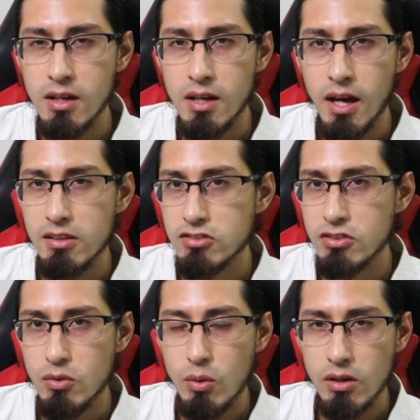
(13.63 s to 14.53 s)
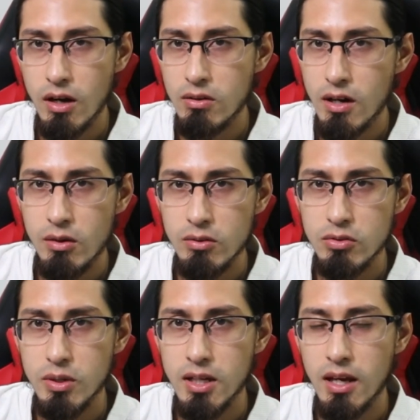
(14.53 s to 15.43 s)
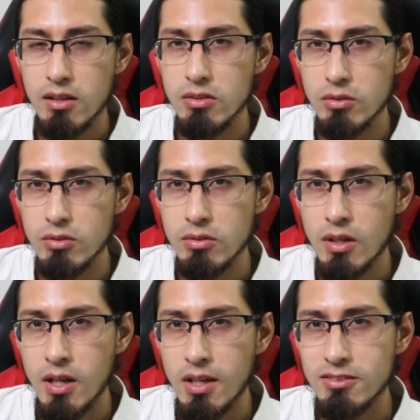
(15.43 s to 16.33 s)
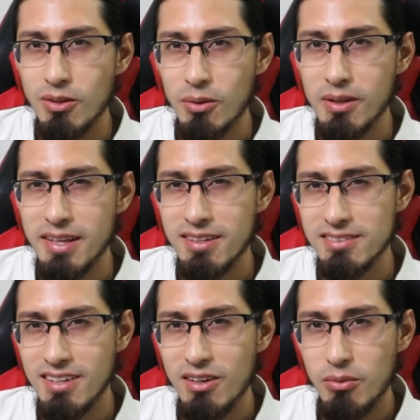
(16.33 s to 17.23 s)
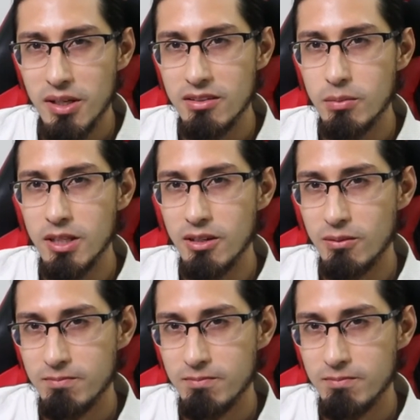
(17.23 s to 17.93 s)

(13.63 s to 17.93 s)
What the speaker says: and some workarounds we can use. So let's start with this video.